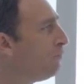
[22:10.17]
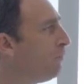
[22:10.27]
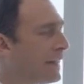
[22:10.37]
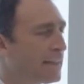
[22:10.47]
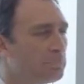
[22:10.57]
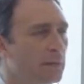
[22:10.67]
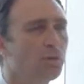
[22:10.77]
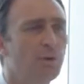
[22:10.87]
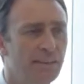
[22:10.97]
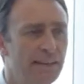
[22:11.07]
backed up
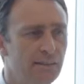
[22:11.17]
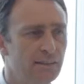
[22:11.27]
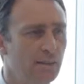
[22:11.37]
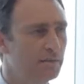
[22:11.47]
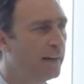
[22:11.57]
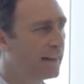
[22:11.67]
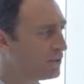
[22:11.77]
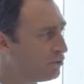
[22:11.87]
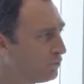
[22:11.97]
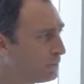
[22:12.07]
with data and
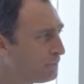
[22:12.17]
facts.